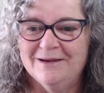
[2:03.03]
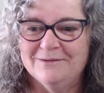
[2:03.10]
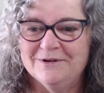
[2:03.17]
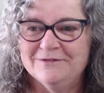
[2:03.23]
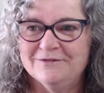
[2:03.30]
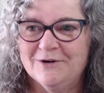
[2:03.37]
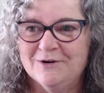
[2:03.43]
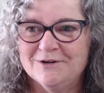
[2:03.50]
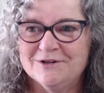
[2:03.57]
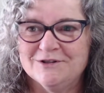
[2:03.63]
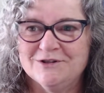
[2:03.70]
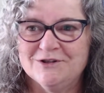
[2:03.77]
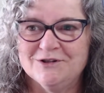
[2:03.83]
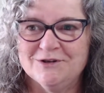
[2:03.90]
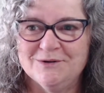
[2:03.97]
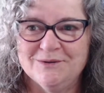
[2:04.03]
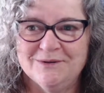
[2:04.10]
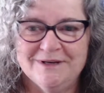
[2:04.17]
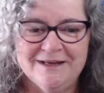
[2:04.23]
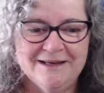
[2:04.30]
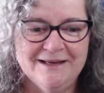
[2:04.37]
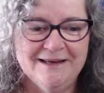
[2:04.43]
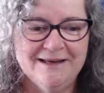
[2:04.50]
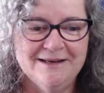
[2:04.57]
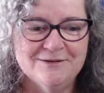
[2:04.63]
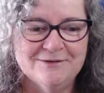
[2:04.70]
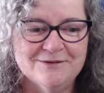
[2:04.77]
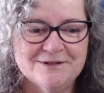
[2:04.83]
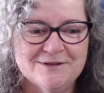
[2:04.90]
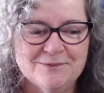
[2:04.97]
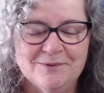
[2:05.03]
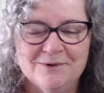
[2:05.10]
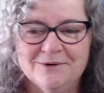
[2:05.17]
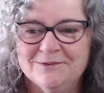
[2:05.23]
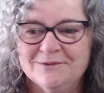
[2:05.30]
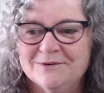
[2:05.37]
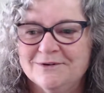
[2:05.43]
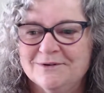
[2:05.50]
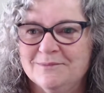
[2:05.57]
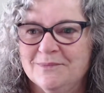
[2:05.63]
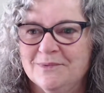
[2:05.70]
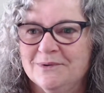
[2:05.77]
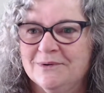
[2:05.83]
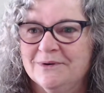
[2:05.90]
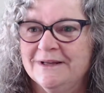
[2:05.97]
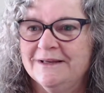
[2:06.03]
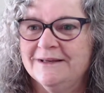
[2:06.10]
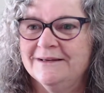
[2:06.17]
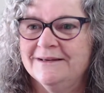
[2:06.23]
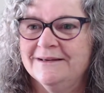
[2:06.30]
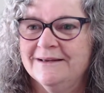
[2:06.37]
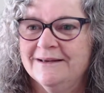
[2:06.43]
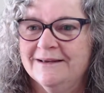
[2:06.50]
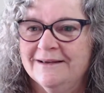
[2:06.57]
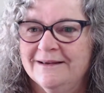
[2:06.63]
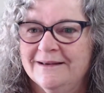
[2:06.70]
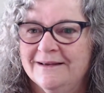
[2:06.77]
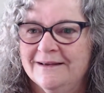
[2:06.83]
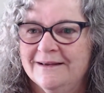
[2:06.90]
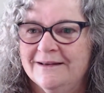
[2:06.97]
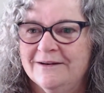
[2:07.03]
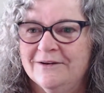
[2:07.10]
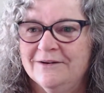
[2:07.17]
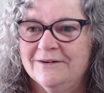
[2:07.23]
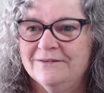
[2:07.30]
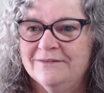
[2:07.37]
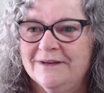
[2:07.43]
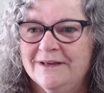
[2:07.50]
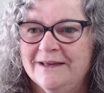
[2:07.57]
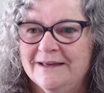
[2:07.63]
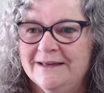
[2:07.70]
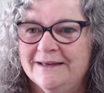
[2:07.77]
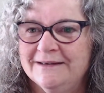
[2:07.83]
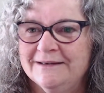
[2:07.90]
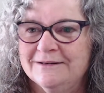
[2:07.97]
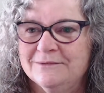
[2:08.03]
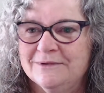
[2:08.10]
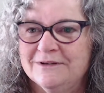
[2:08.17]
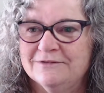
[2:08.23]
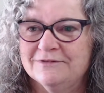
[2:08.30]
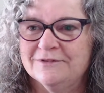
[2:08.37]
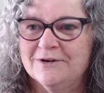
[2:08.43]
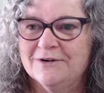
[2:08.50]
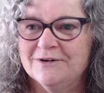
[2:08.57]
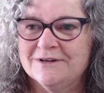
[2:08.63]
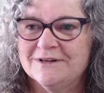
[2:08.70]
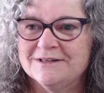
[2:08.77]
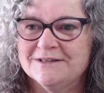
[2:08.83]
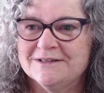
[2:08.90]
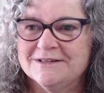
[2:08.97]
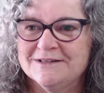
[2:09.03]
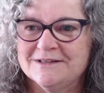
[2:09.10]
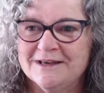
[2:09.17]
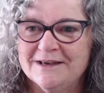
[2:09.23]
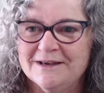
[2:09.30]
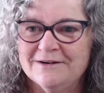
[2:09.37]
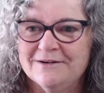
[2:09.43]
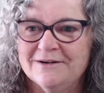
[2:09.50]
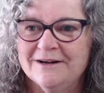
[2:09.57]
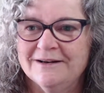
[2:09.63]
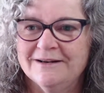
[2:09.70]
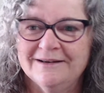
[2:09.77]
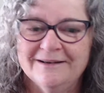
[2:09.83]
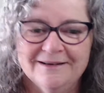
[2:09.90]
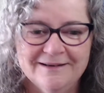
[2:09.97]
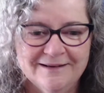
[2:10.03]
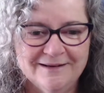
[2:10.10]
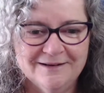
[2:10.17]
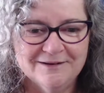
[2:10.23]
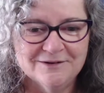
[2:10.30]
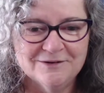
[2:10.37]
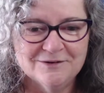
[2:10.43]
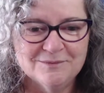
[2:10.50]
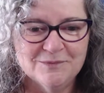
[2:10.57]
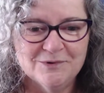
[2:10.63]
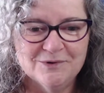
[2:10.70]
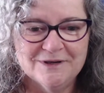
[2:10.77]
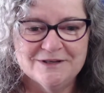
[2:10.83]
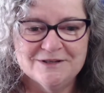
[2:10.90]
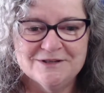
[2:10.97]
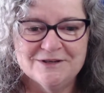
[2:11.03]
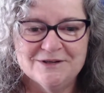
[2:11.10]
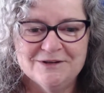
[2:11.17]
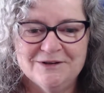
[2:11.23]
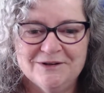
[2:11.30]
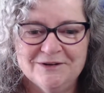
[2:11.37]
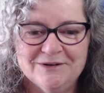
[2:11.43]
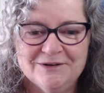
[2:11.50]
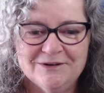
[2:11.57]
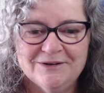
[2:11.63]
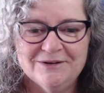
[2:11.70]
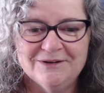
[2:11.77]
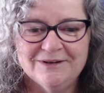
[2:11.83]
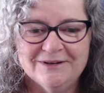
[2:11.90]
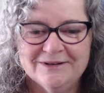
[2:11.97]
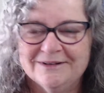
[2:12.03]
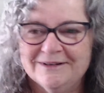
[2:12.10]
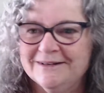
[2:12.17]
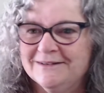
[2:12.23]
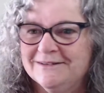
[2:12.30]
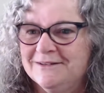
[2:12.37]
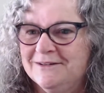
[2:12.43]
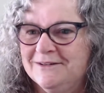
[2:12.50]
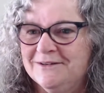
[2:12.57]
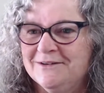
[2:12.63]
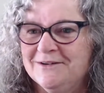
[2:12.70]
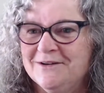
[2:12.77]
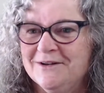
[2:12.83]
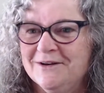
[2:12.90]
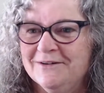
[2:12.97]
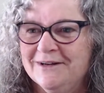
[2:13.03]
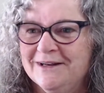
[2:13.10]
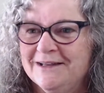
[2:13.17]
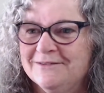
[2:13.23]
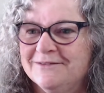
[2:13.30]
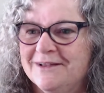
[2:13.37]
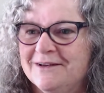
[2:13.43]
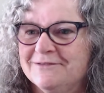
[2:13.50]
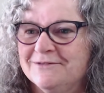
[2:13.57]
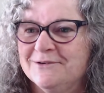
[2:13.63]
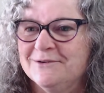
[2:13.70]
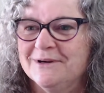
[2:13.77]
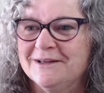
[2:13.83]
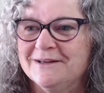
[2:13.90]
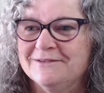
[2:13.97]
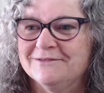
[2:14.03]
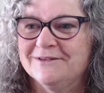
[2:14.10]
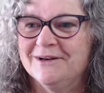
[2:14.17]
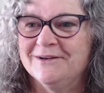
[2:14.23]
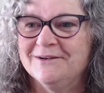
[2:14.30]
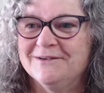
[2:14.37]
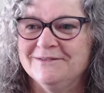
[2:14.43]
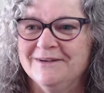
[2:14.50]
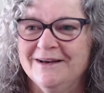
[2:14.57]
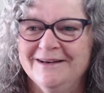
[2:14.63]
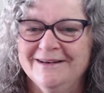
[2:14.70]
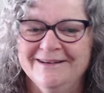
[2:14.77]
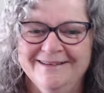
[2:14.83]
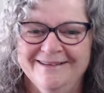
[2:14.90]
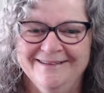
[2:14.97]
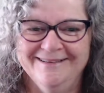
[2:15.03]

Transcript: And we've got Judy here as well. Good morning. And over here we've got Sarah. Good morning to you. You know I love that four-leaf clover.